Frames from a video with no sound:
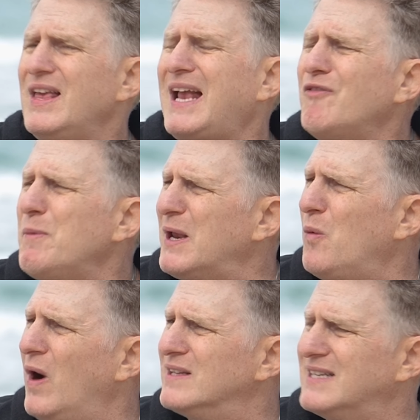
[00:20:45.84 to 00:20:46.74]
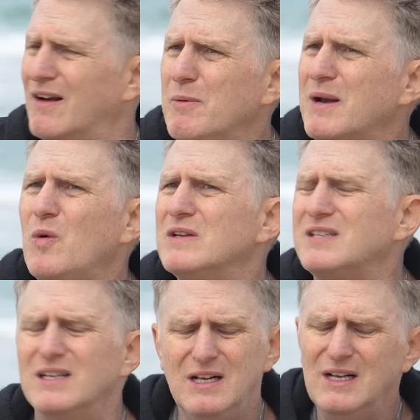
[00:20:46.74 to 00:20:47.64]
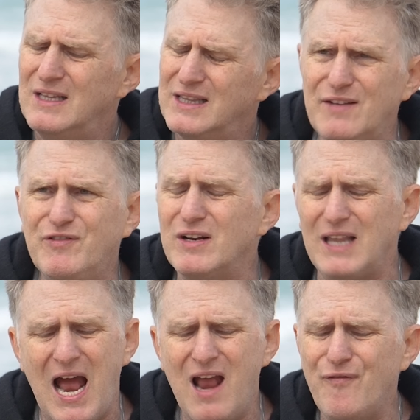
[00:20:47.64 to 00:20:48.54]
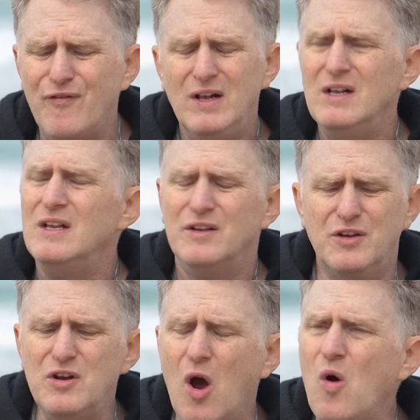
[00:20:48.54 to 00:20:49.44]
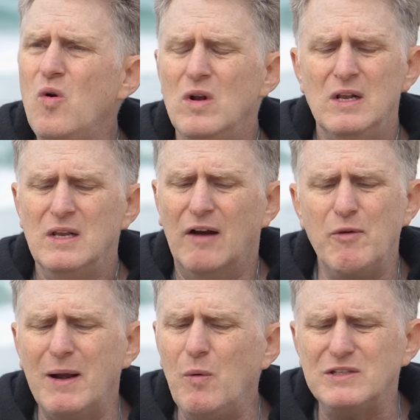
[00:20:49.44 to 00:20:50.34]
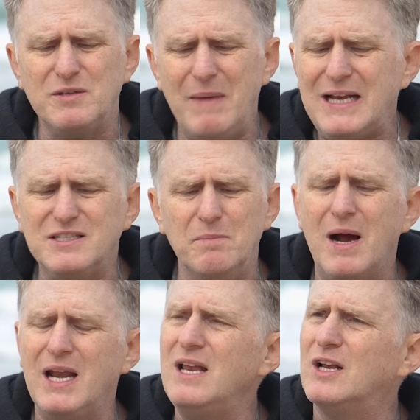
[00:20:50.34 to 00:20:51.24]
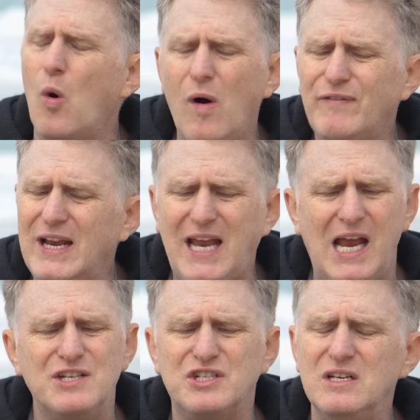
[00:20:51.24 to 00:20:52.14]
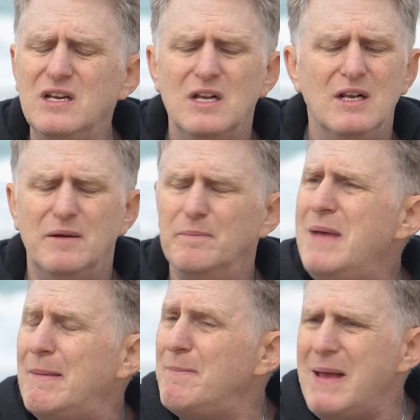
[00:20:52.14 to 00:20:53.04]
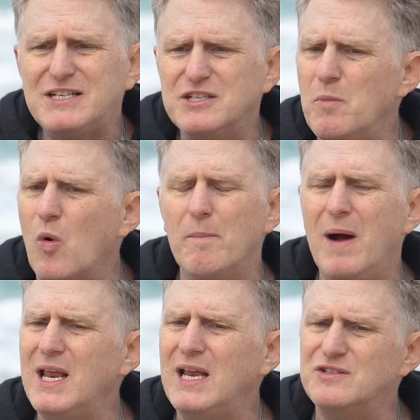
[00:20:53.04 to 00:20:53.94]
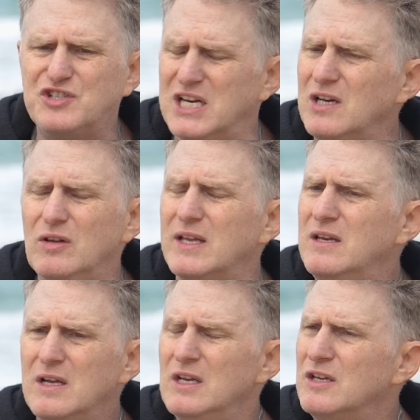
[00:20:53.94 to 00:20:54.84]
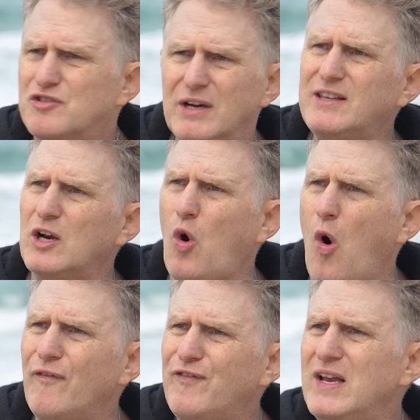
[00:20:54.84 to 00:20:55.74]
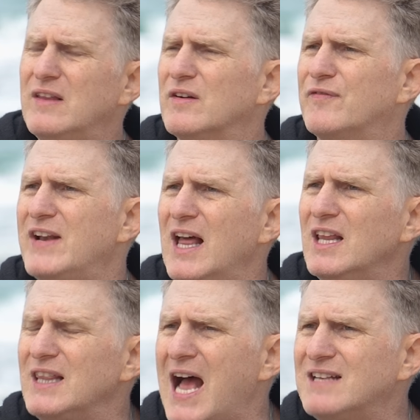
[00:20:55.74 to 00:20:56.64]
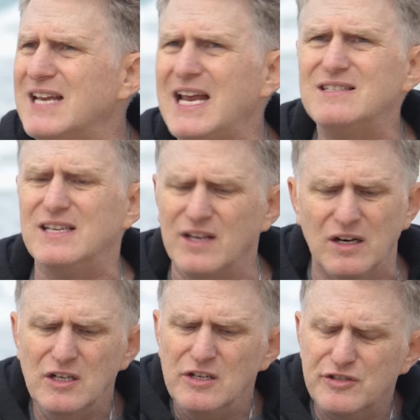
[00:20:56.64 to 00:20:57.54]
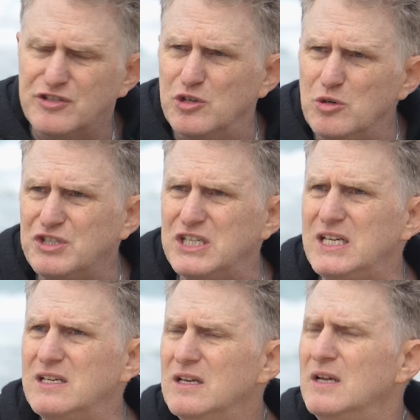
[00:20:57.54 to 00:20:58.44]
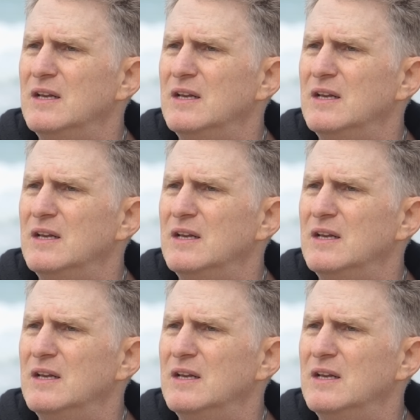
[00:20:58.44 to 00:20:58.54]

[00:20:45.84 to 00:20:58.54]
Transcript: think everybody wants that. Everybody wants to live their life, Everybody wants to make some money, go on vacation, maybe make some more money and chill and drink their coffee and their vanilla lattes and their sushi and